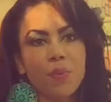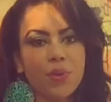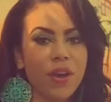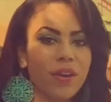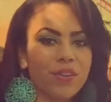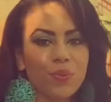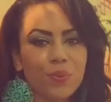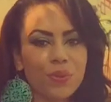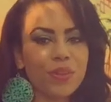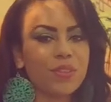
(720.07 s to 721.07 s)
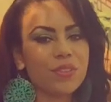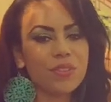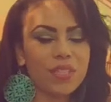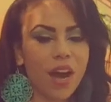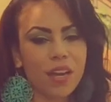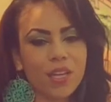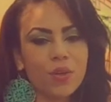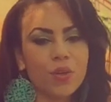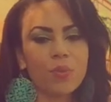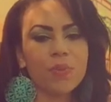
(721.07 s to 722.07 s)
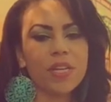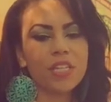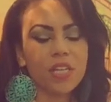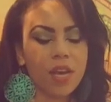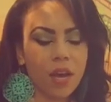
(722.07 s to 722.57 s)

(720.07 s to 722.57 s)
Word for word: be out in the world, you know, talking a whole bunch.